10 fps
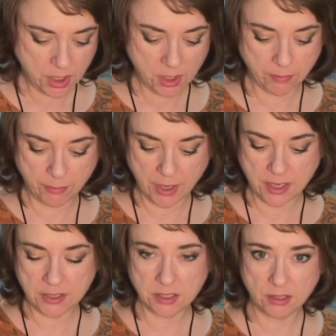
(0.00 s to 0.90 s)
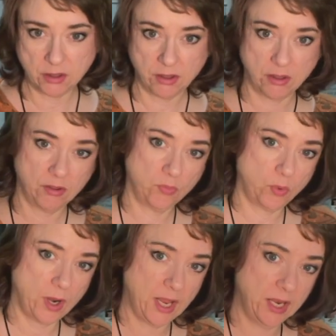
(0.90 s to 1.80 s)
but we're
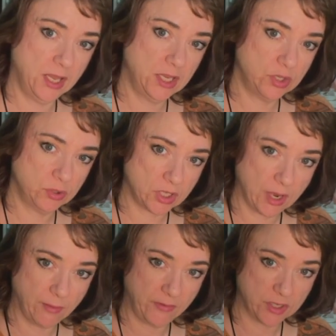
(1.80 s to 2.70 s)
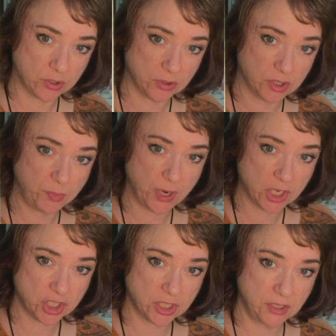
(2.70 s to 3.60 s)
heading into a time of
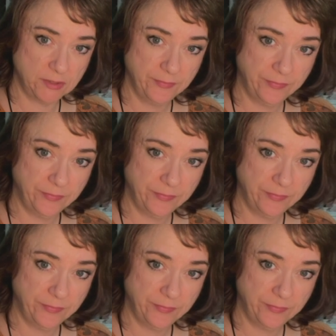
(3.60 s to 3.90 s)
introspection